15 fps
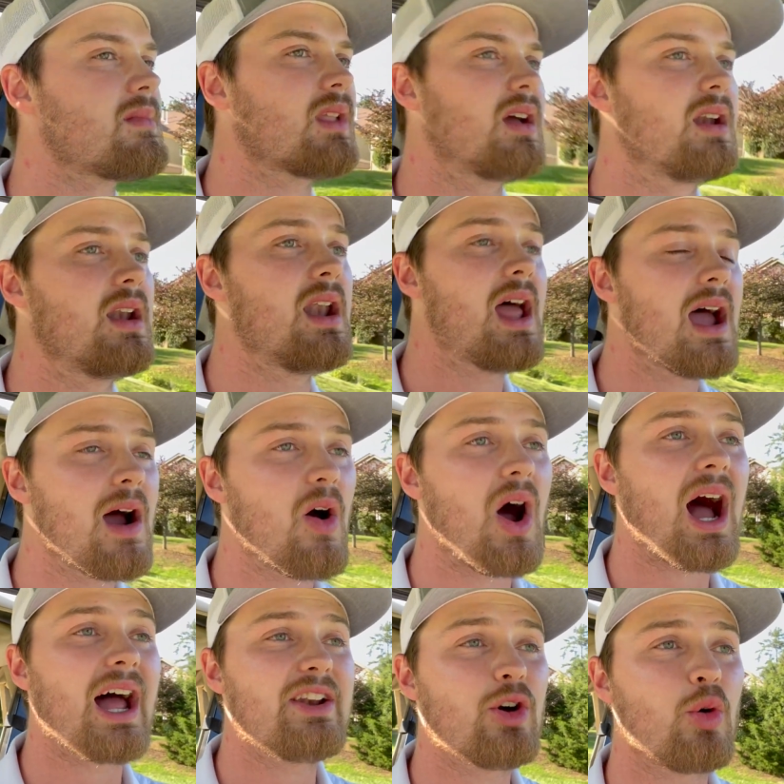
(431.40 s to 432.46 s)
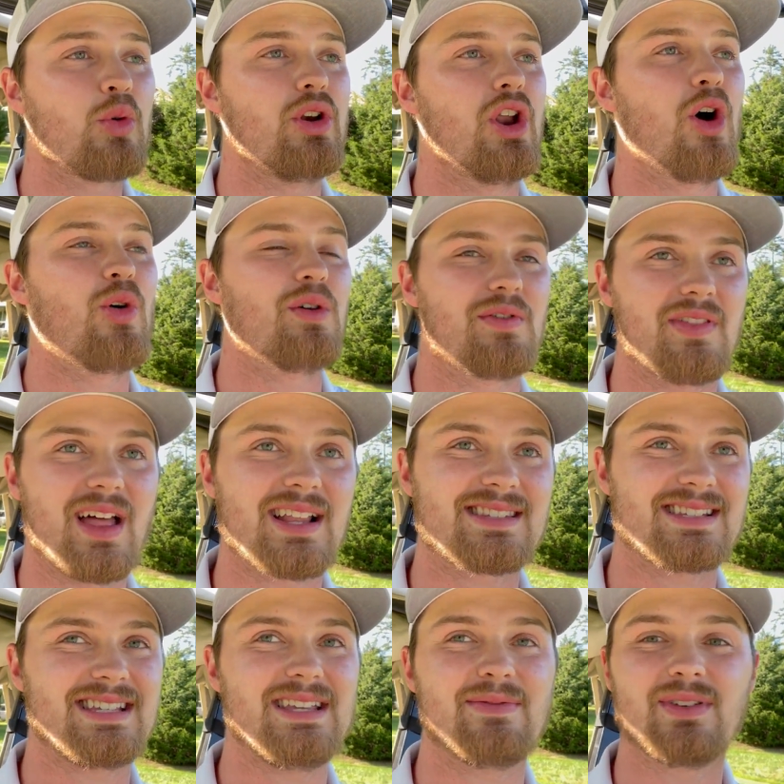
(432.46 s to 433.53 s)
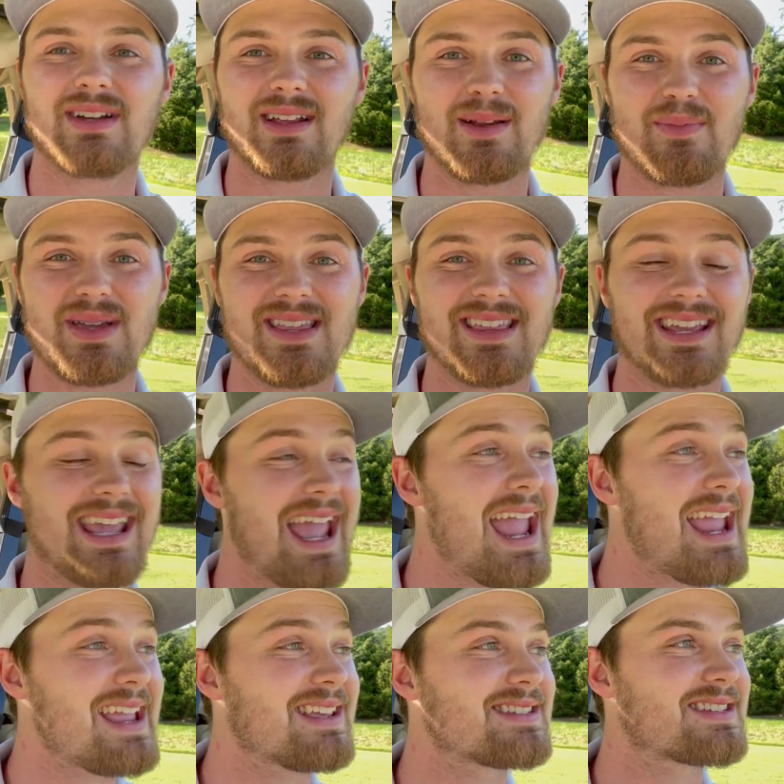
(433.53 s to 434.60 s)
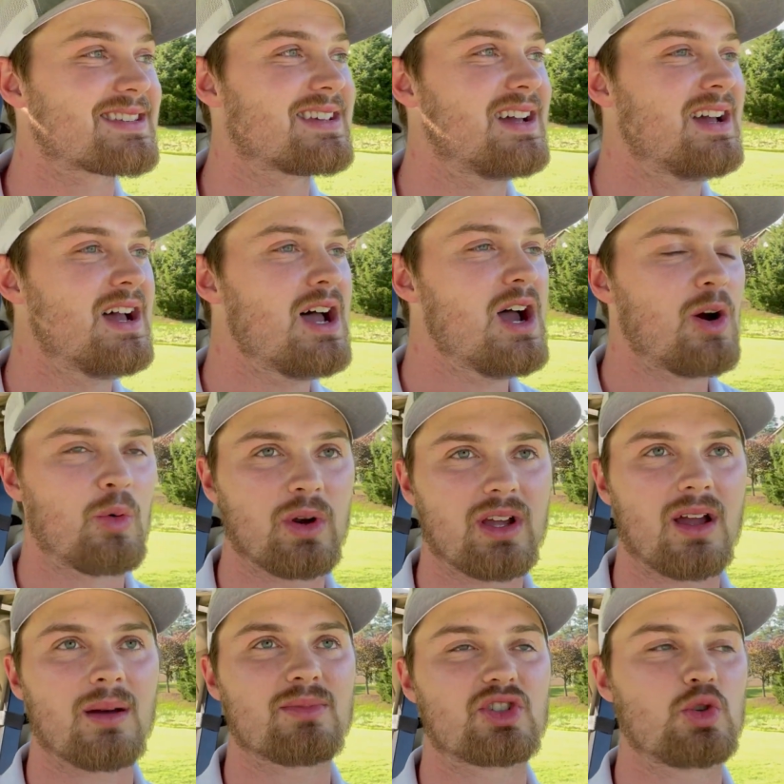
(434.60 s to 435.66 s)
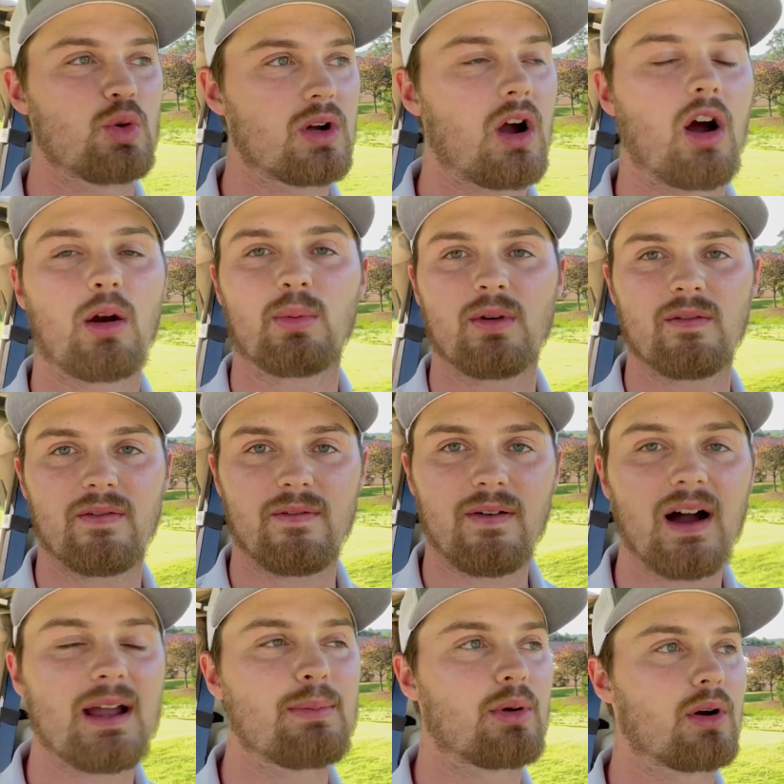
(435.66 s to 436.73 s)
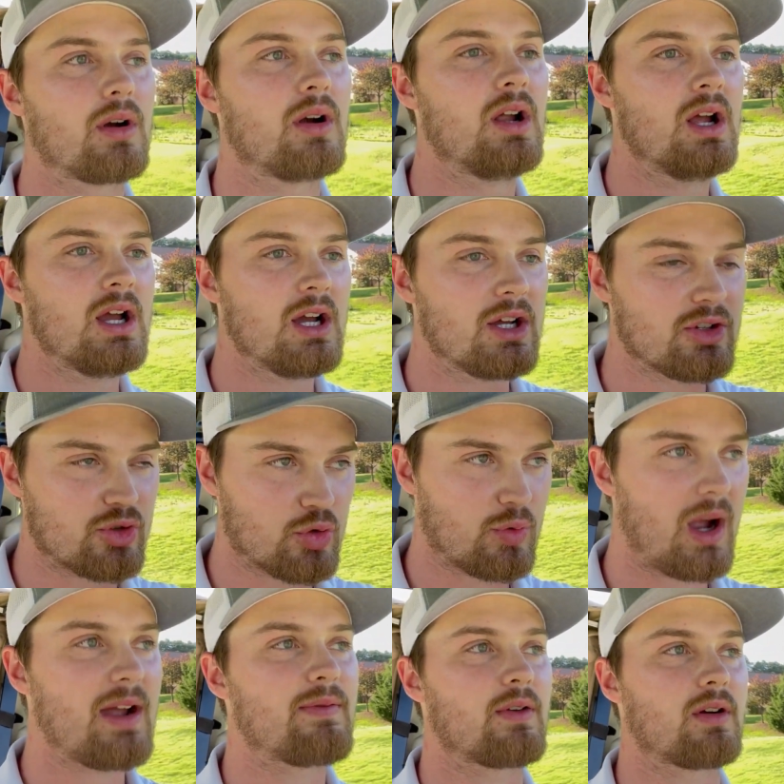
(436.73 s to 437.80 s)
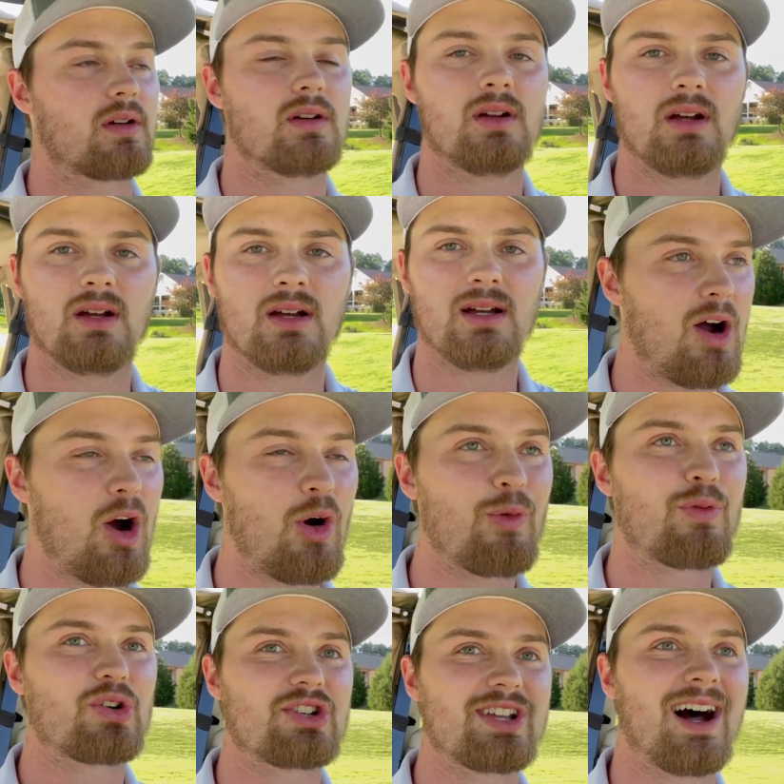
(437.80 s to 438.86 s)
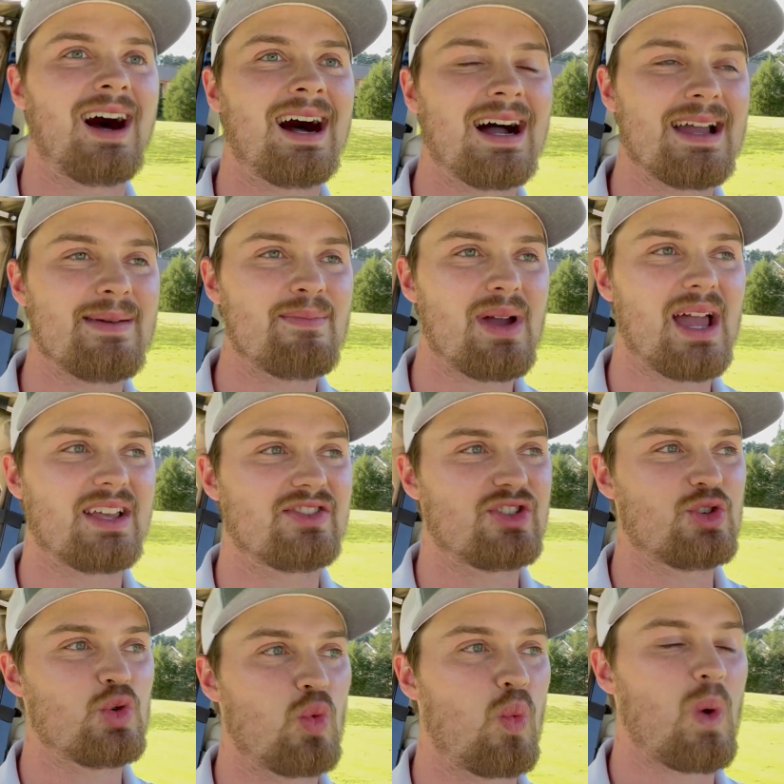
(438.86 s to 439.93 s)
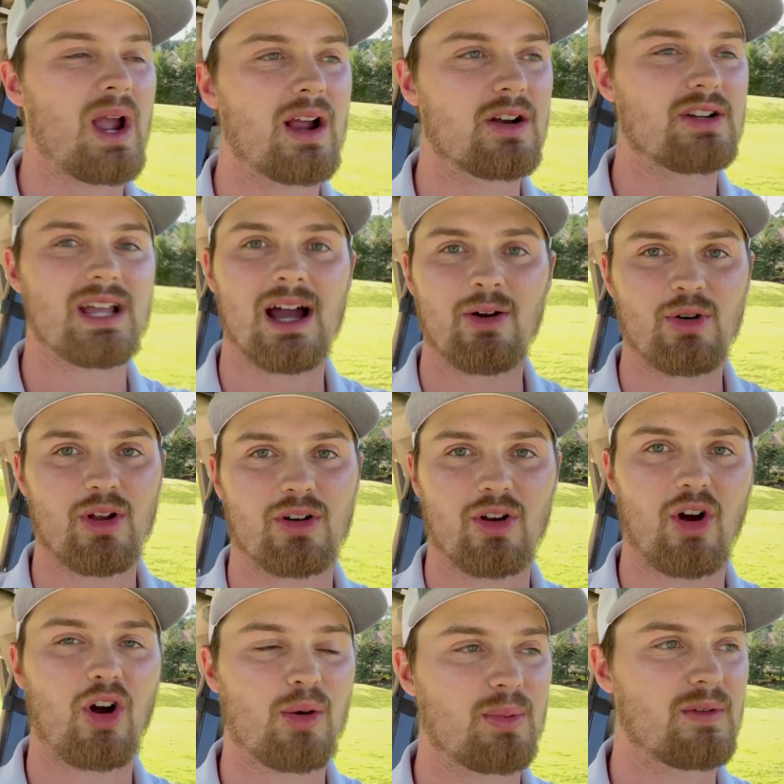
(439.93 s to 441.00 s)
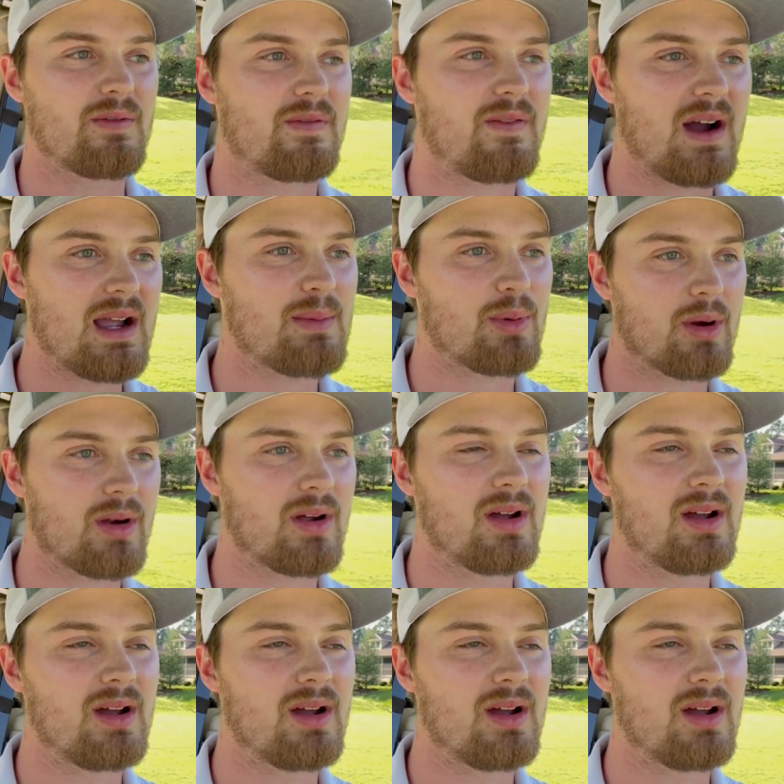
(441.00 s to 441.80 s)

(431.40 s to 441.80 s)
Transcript: Now, I don't know if that's even going to be the case when it comes to a carbon fiber driver. Over time, as you wear down on carbon fiber,